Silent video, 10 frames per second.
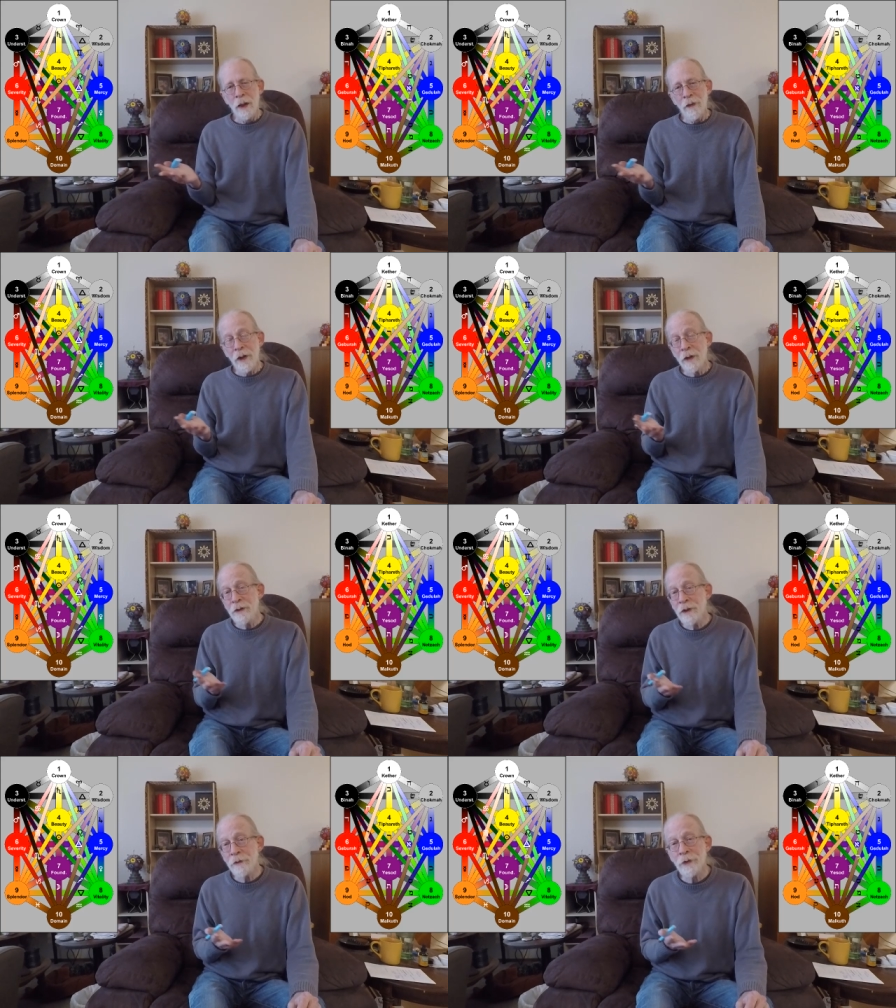Then in
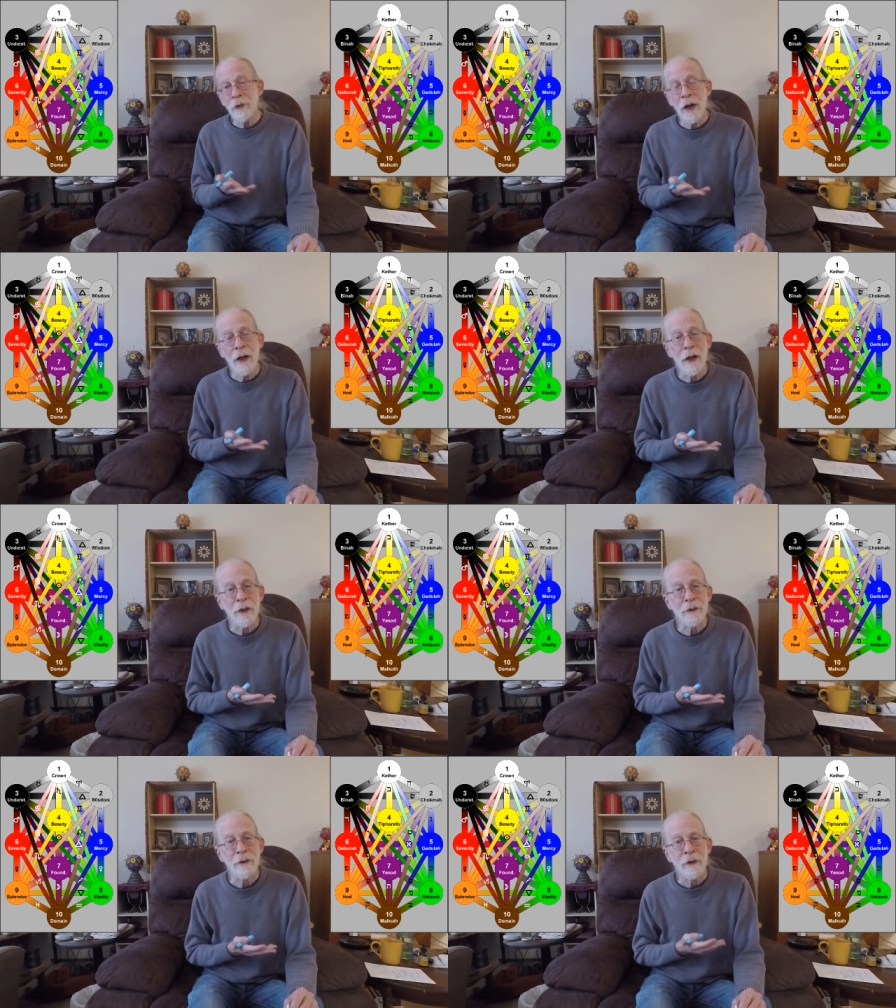Tiferet,
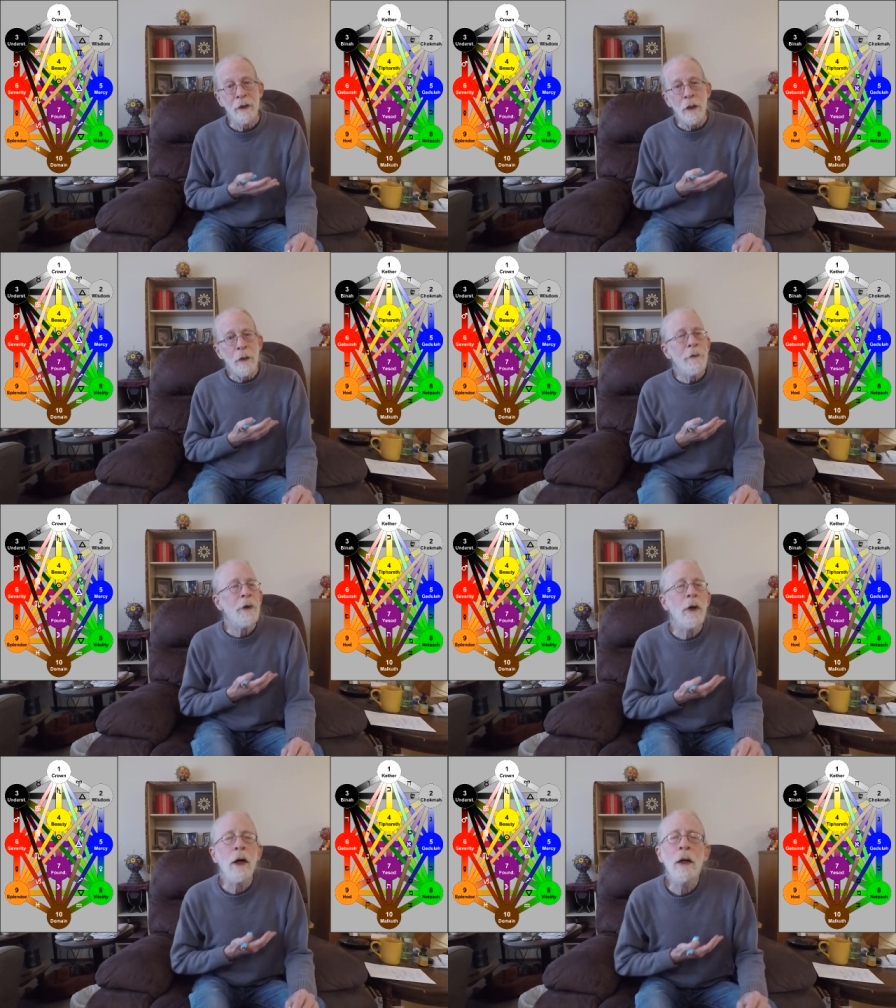
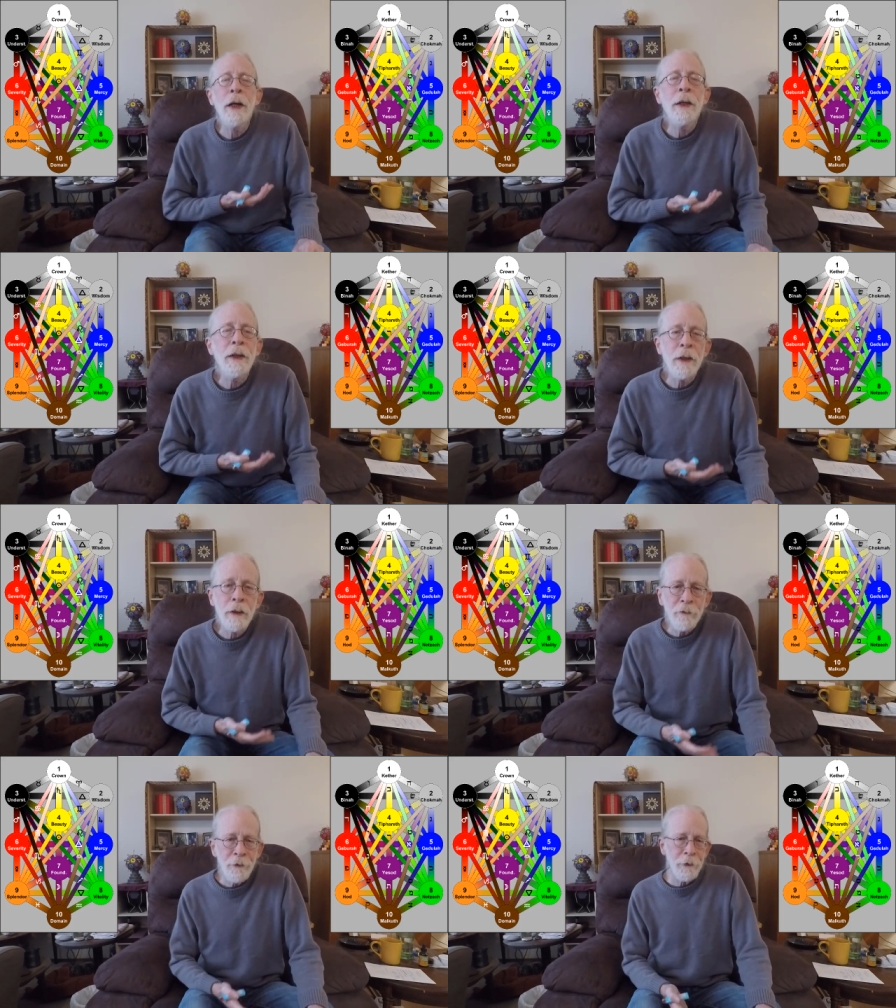there are an
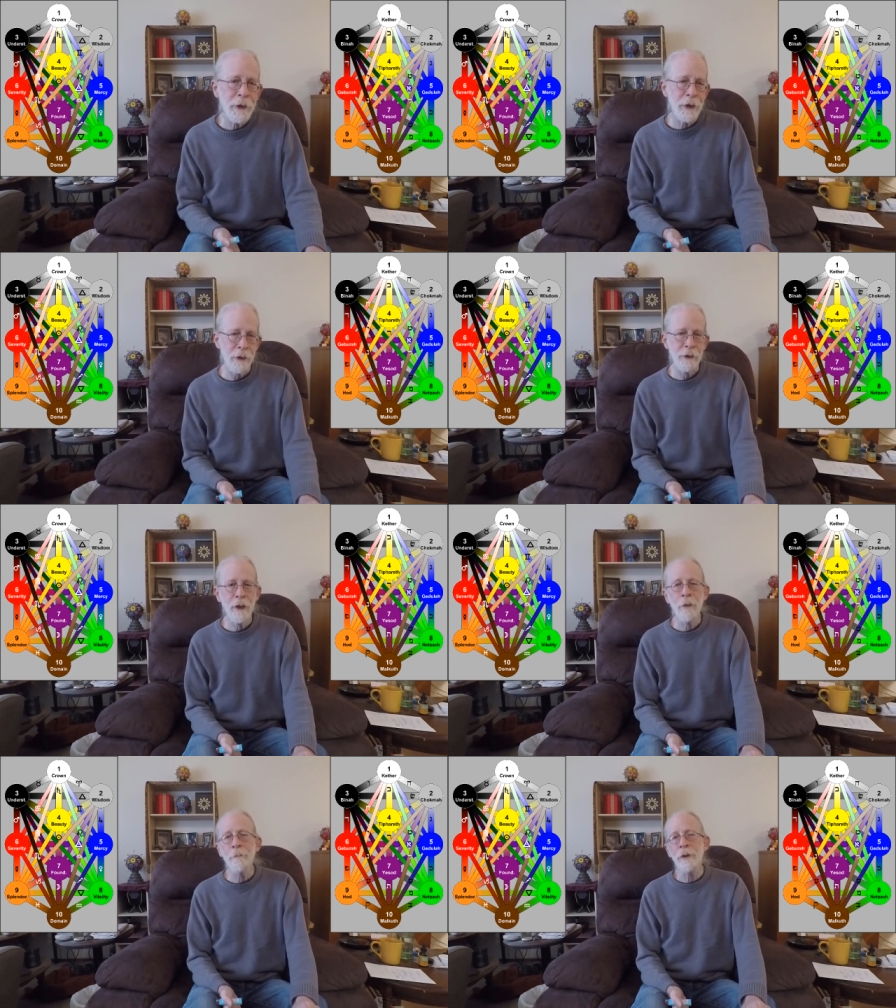infinite
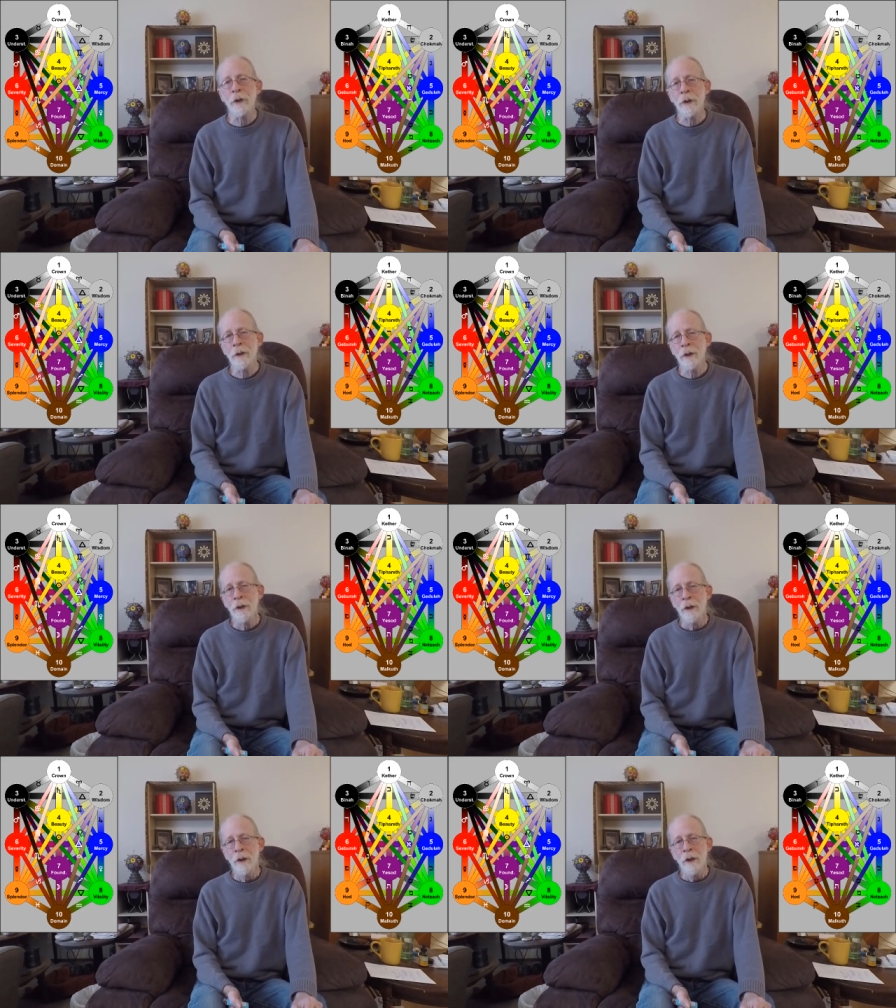number
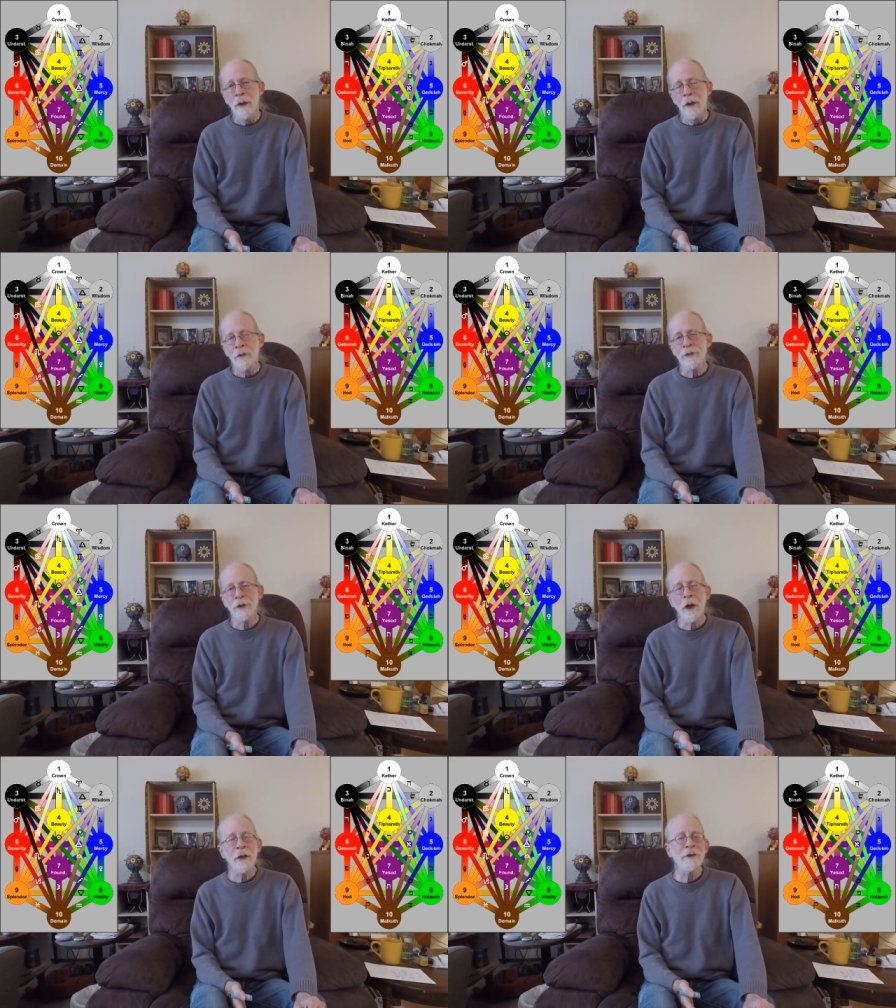of
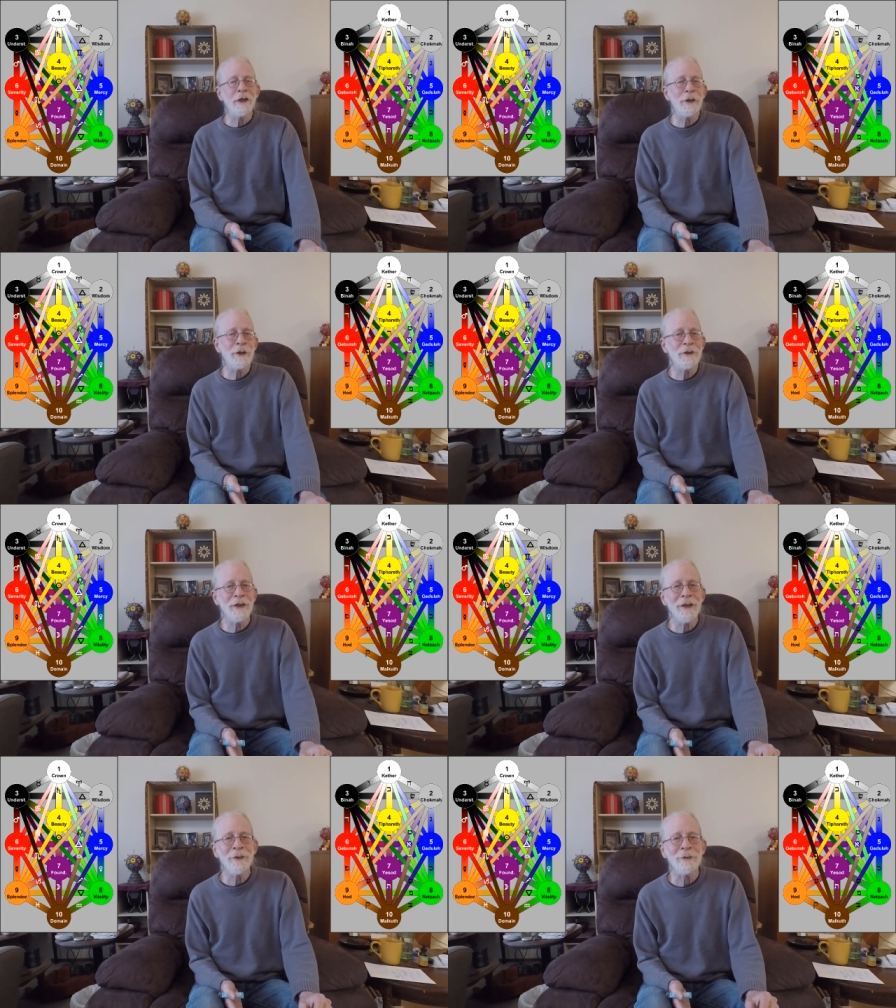solitary
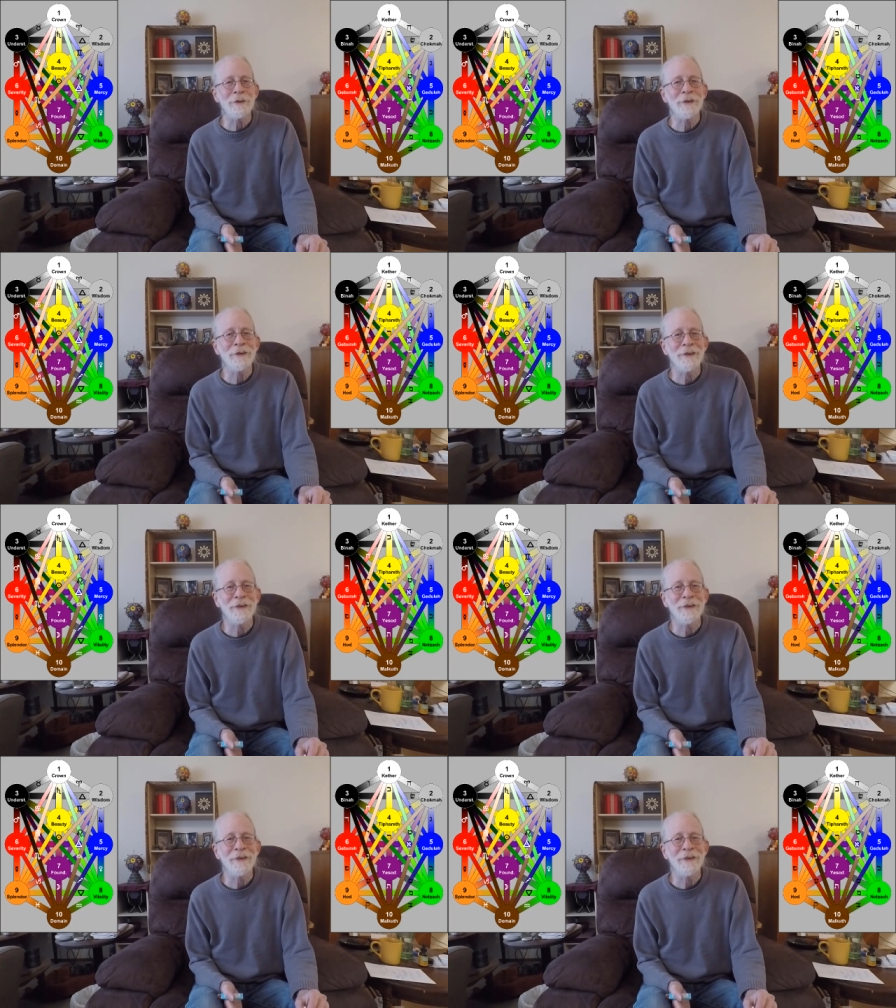cells,